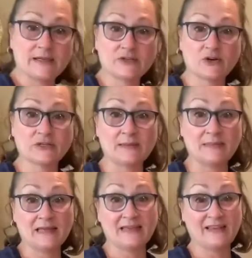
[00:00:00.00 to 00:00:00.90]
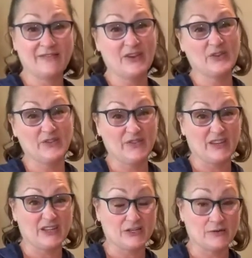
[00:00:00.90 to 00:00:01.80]
start something if I couldn't
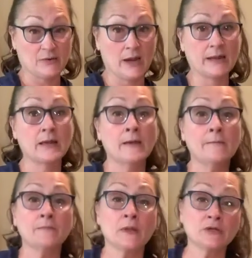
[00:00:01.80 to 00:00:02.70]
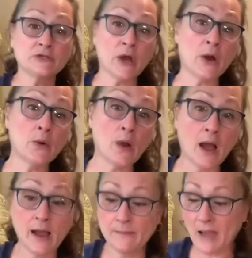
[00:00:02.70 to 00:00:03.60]
finish it, right? So
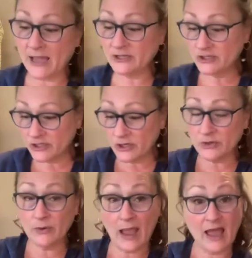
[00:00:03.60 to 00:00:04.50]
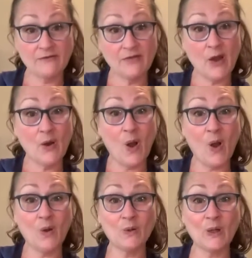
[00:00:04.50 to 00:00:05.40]
um, I do have, though, a
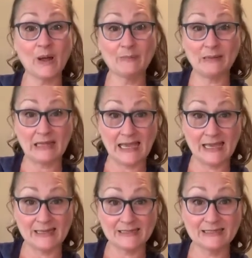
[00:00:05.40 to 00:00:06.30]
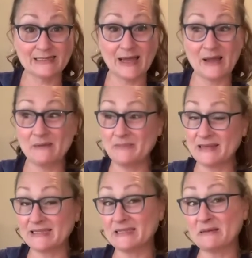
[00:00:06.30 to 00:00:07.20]
whole lot of plans. Um,
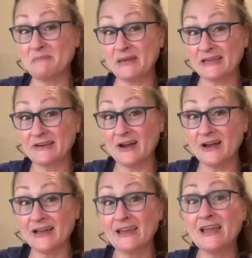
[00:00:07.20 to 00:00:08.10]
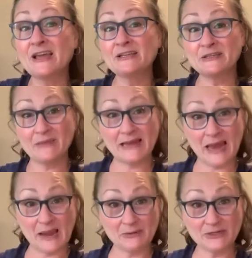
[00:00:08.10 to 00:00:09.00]
this is a big nod to my
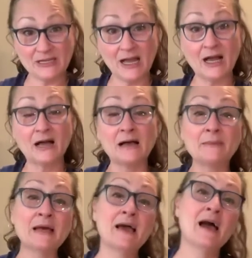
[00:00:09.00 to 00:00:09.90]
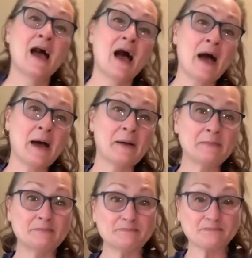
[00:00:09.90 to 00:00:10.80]
neighbor, Tom, um,